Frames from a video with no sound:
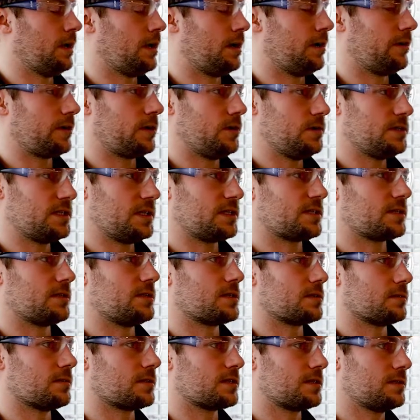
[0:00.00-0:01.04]
are acoustics
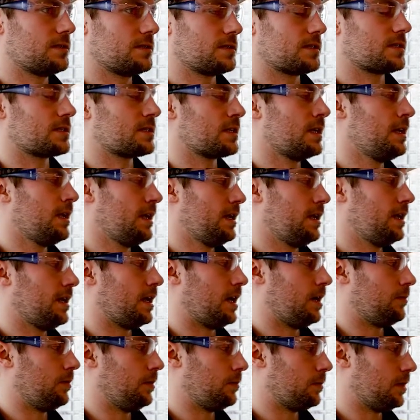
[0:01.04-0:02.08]
consultants
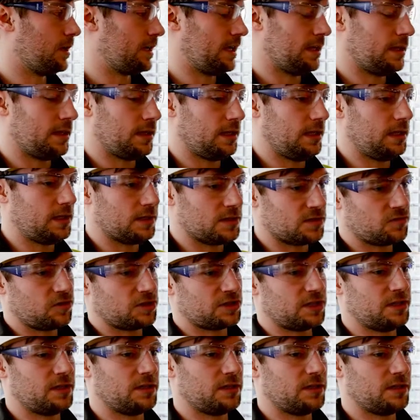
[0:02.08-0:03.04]
and we work in the construction